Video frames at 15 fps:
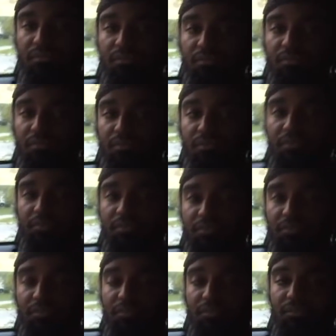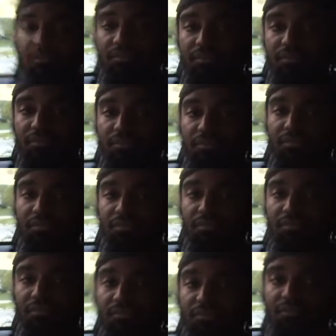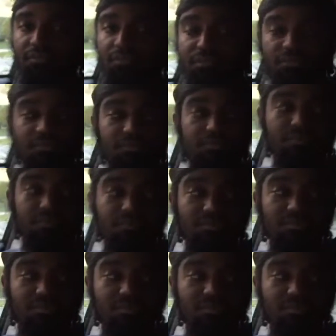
it's extremely fascinating. Even when they talk about these